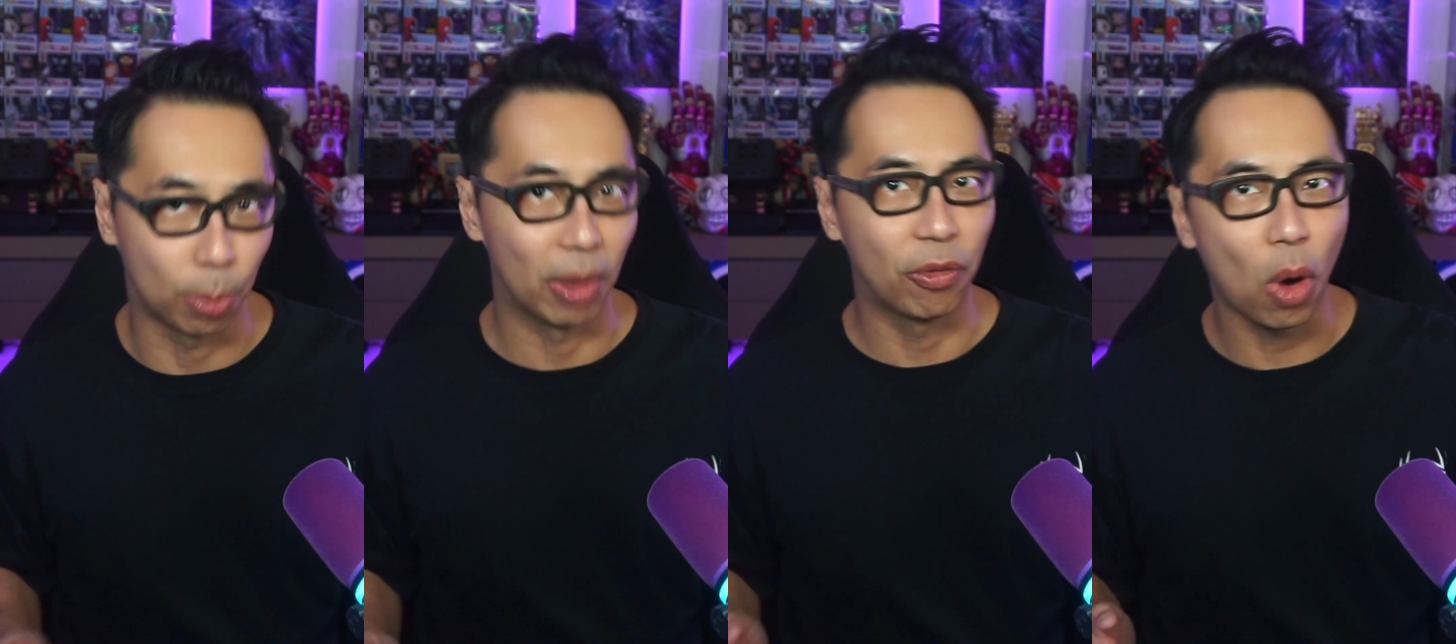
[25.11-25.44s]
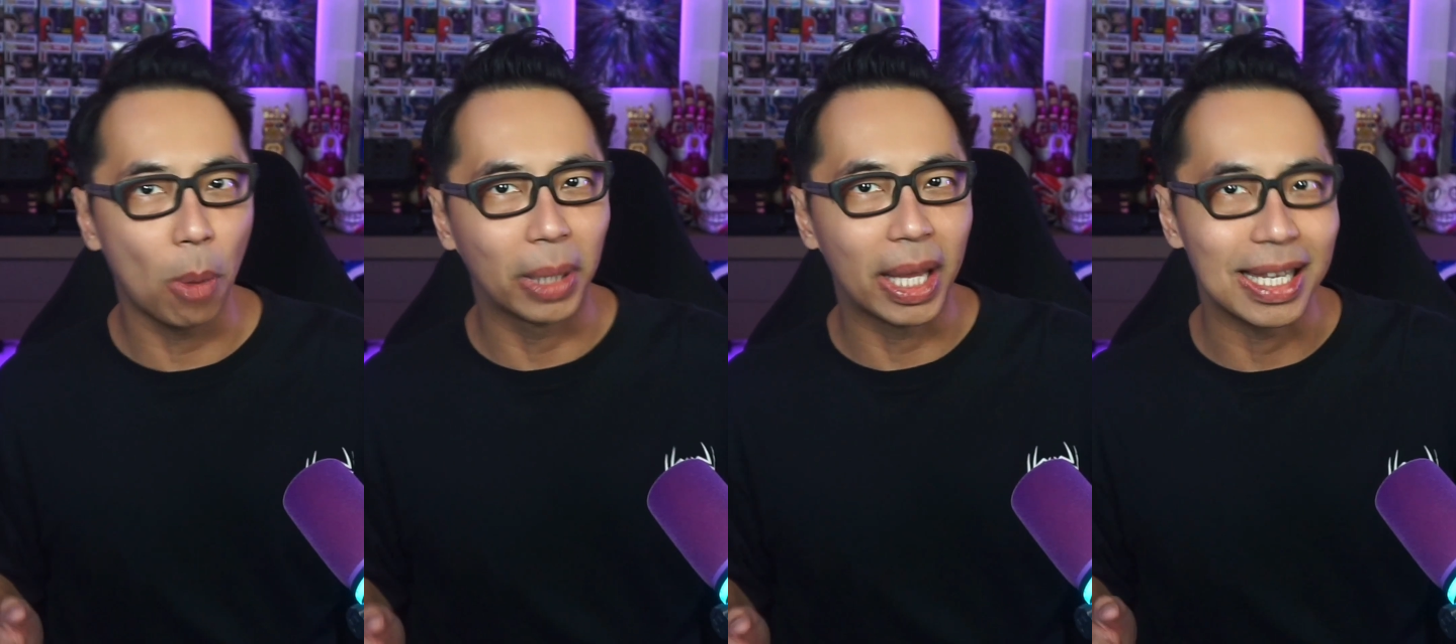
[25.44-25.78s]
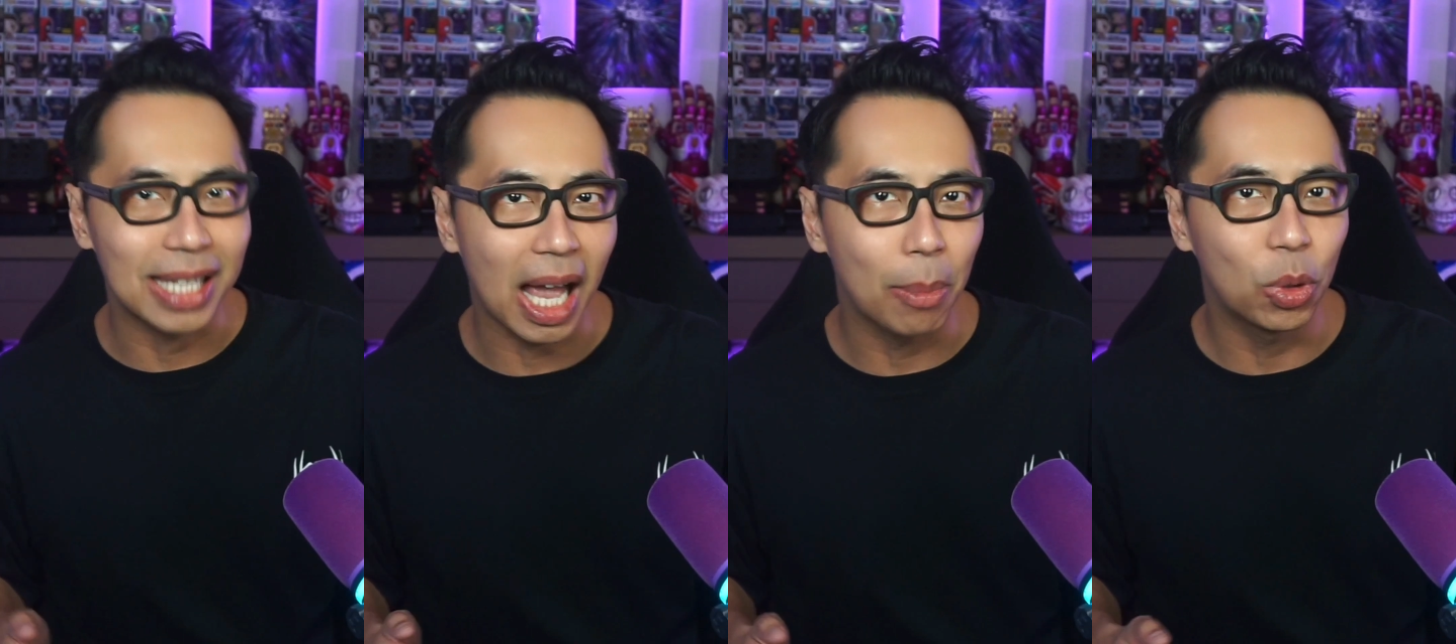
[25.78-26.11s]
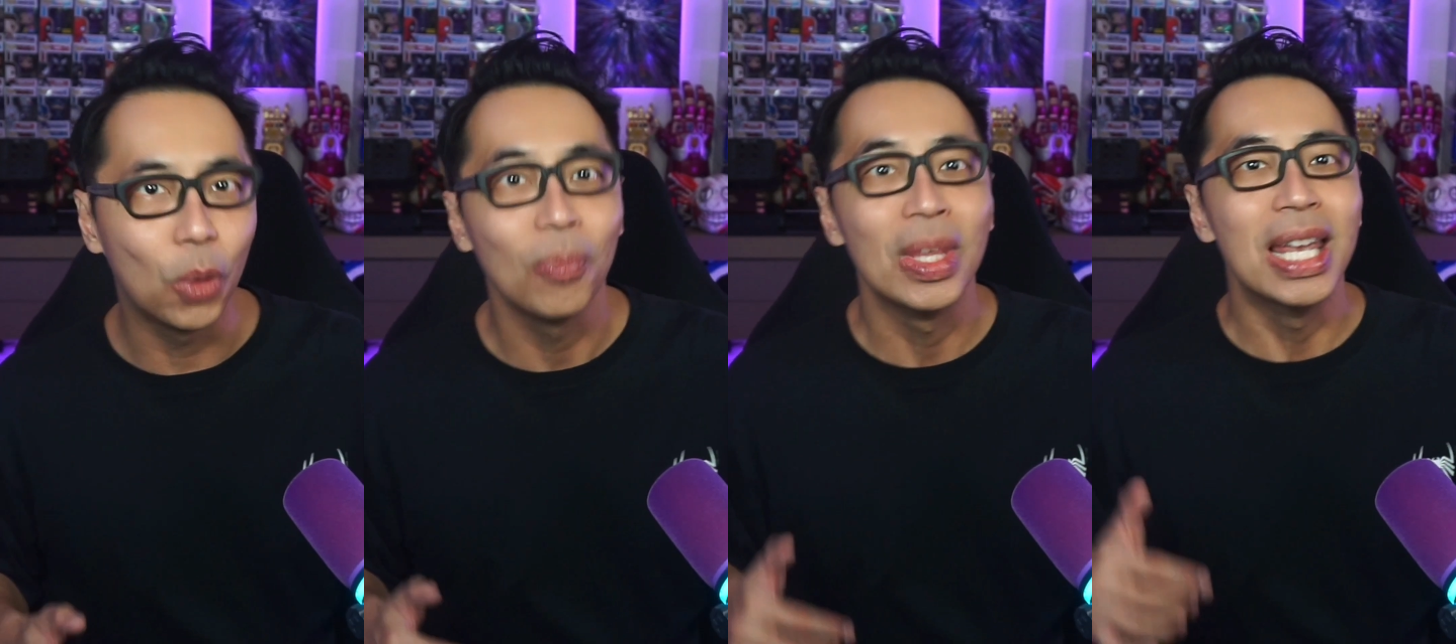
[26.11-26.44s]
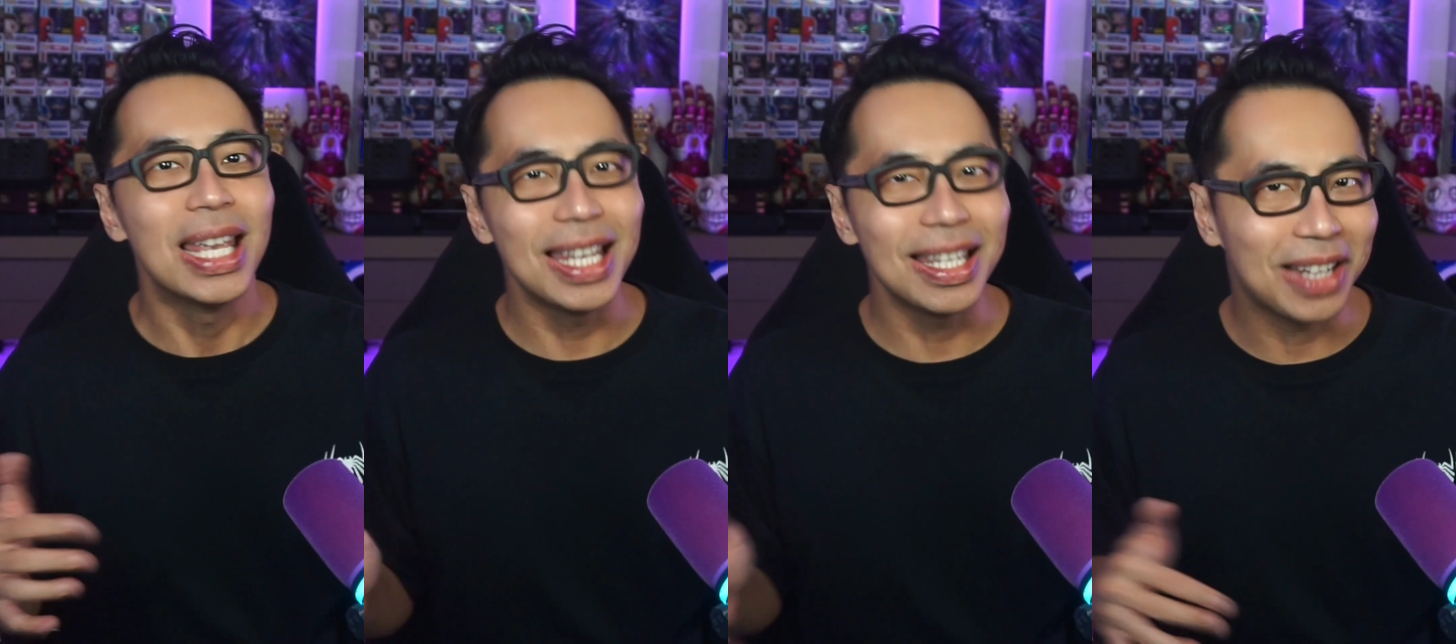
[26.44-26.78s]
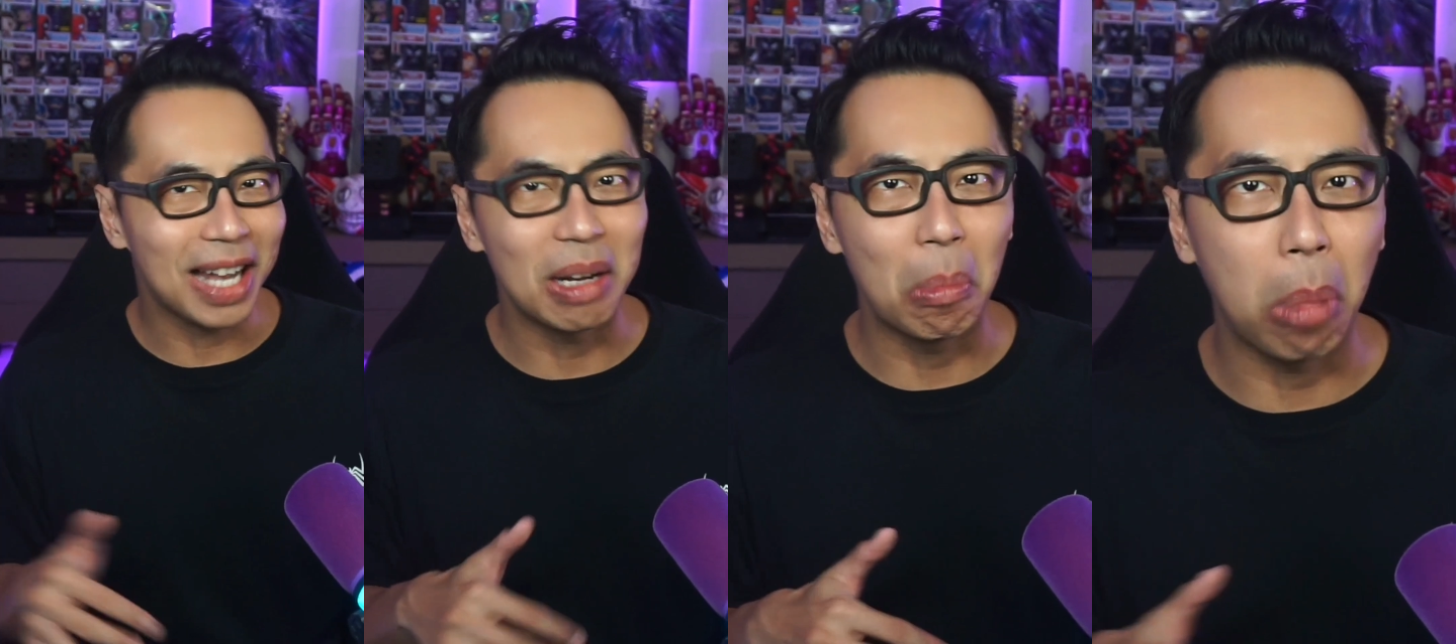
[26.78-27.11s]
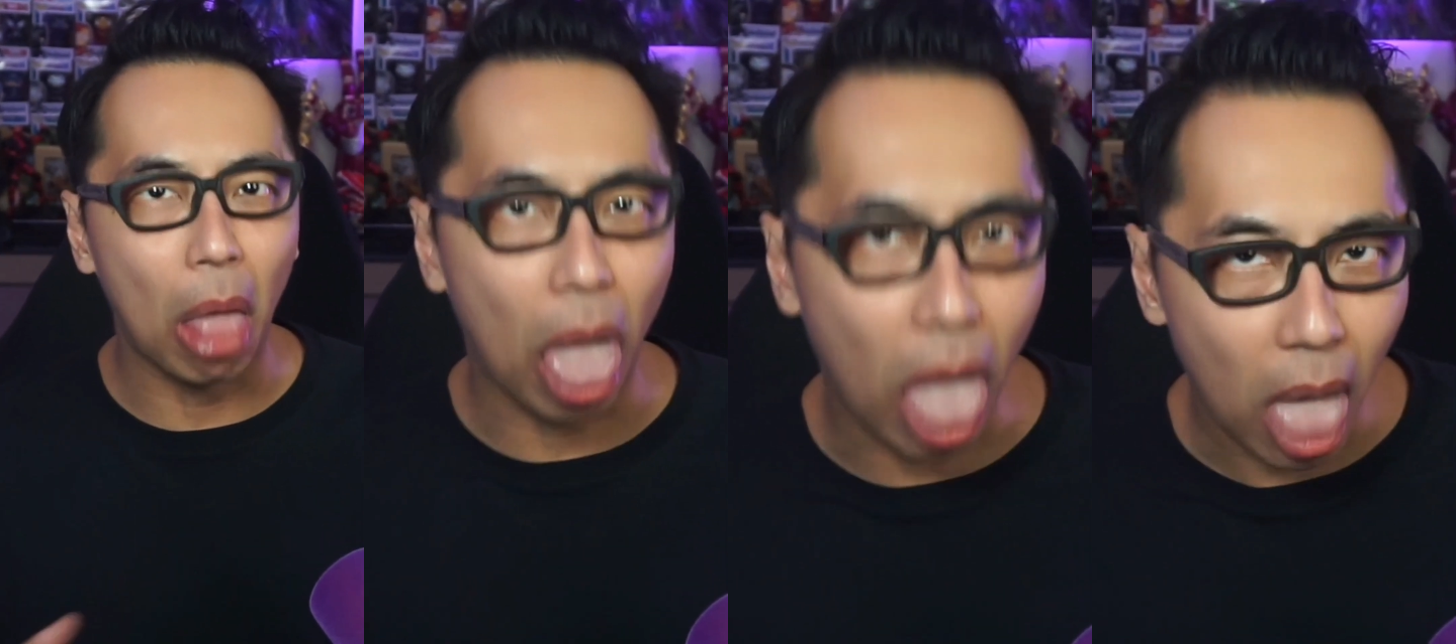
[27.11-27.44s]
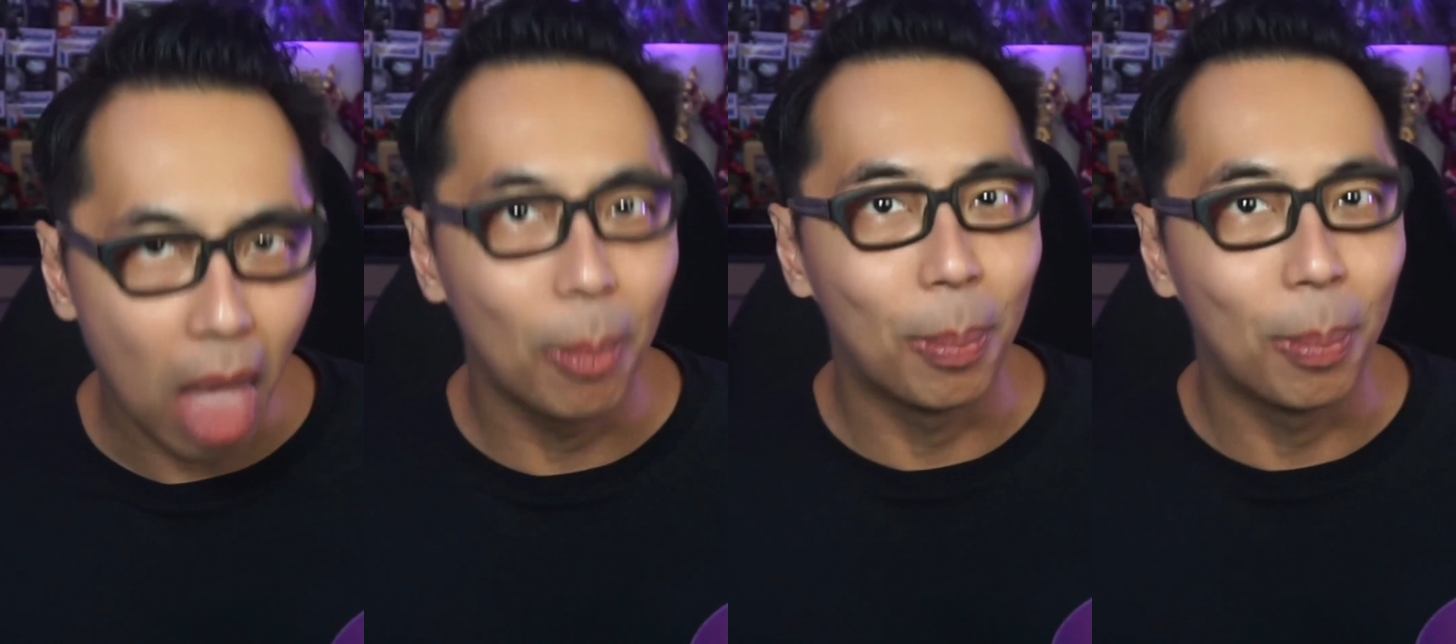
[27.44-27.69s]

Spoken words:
before playing Zabu, he's kind of blah.